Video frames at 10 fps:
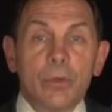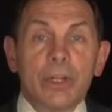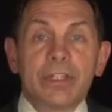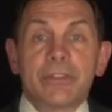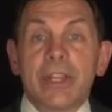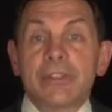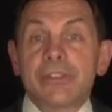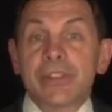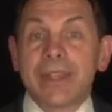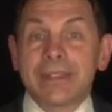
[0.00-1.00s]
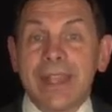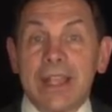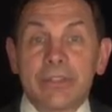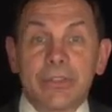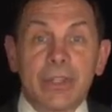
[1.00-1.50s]
organizations like
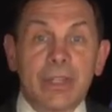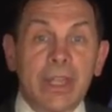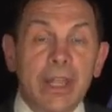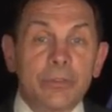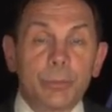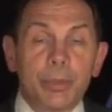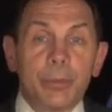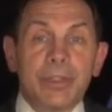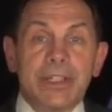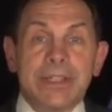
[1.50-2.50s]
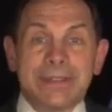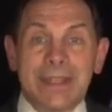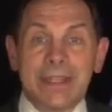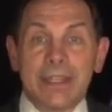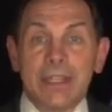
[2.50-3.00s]
NASA, Kaiser
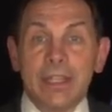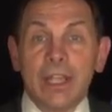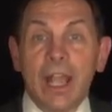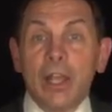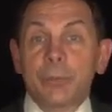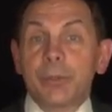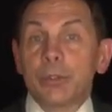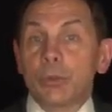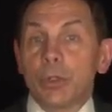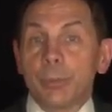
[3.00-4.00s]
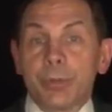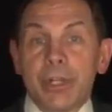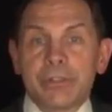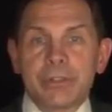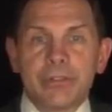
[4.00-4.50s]
Permanente, Hospital
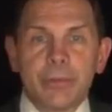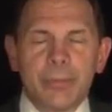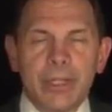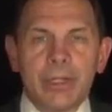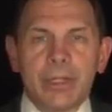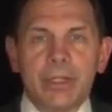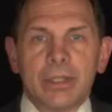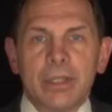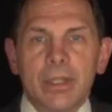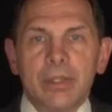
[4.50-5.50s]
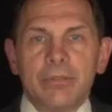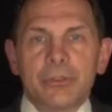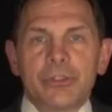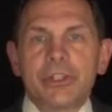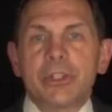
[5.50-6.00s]
Corporation of America,
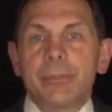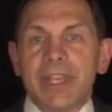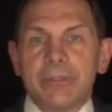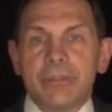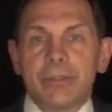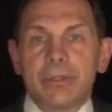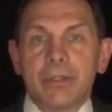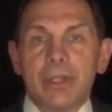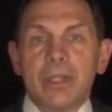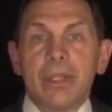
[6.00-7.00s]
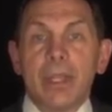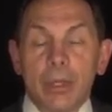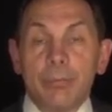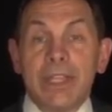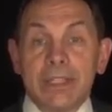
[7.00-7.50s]
Virginia Mason,
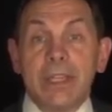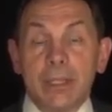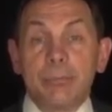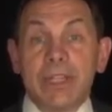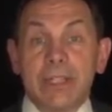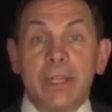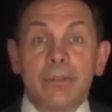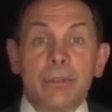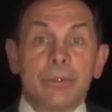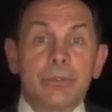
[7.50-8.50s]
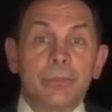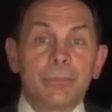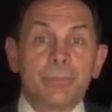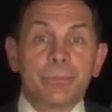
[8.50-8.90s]
and many others.